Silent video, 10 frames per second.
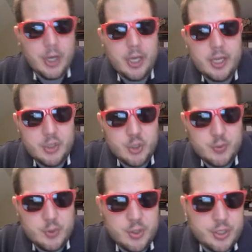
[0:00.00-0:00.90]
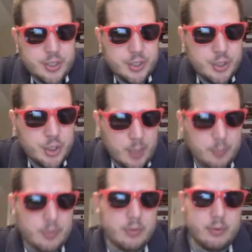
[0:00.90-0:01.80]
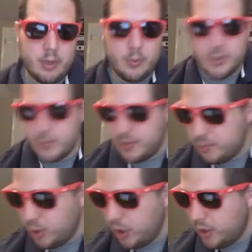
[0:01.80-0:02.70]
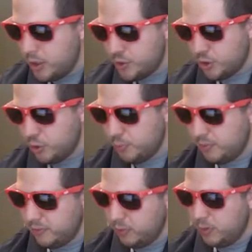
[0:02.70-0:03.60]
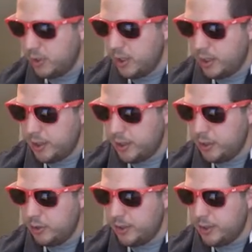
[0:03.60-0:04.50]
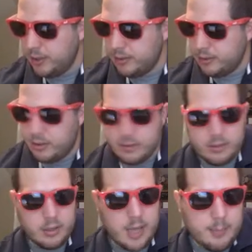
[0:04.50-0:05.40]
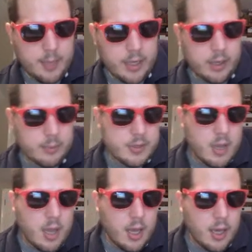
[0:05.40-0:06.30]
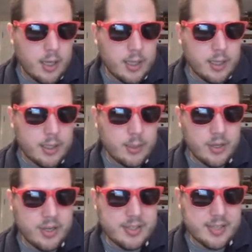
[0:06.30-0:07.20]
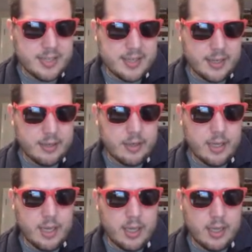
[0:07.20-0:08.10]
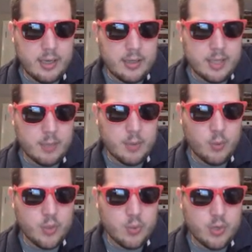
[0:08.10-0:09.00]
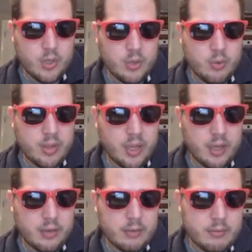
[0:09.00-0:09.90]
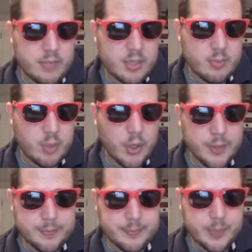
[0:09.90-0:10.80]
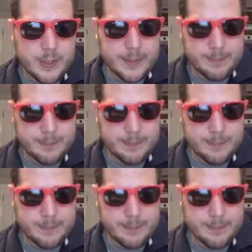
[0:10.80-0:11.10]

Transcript: distribution, shape. All right, which one doesn't belong? So before I go ahead and start yapping my gums, why don't you guys take a second and tell me which one you think doesn't belong? Go ahead.